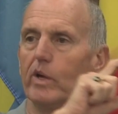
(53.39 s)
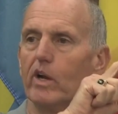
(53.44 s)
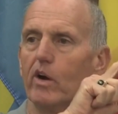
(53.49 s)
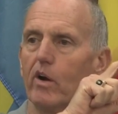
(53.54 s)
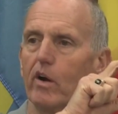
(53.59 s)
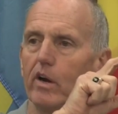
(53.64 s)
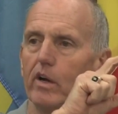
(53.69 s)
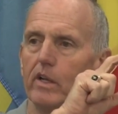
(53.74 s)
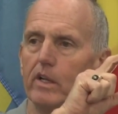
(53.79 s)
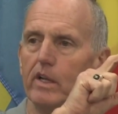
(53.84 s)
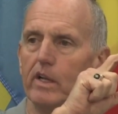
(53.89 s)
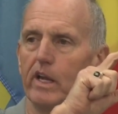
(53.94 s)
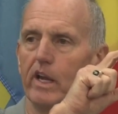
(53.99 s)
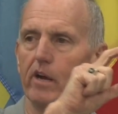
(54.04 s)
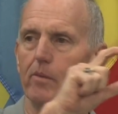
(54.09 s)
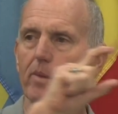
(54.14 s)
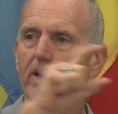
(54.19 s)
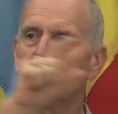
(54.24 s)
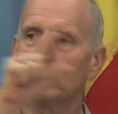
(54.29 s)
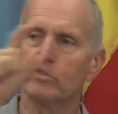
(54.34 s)
we are.
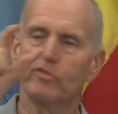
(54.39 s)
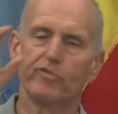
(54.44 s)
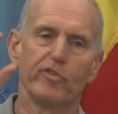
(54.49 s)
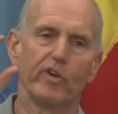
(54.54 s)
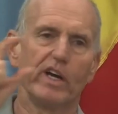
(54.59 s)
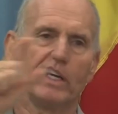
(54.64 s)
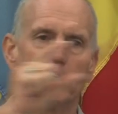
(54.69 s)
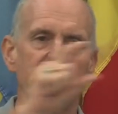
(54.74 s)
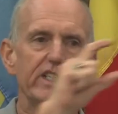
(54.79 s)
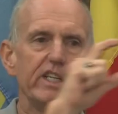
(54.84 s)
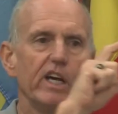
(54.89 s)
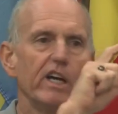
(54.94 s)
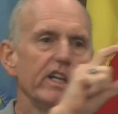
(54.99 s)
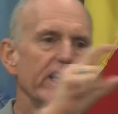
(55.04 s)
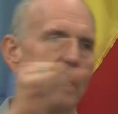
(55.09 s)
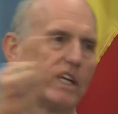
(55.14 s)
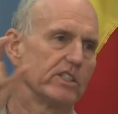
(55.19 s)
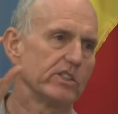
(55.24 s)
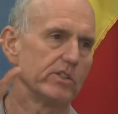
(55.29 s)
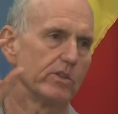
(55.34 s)
Nobody's afraid to tell
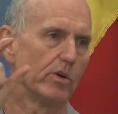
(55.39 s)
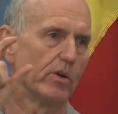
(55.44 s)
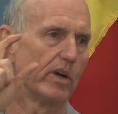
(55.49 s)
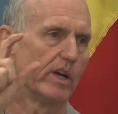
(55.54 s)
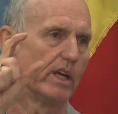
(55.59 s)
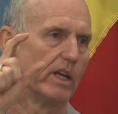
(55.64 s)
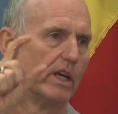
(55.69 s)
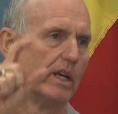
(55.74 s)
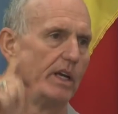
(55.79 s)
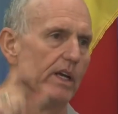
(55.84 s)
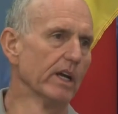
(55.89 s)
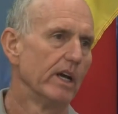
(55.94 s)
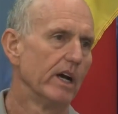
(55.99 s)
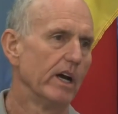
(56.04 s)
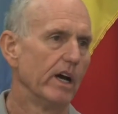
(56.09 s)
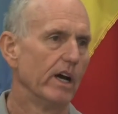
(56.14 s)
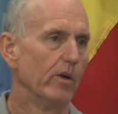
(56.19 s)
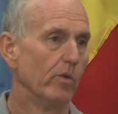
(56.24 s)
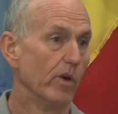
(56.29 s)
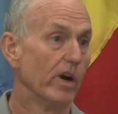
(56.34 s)
that story.
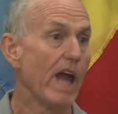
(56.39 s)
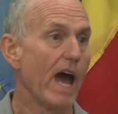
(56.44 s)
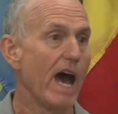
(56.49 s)
Uh, we're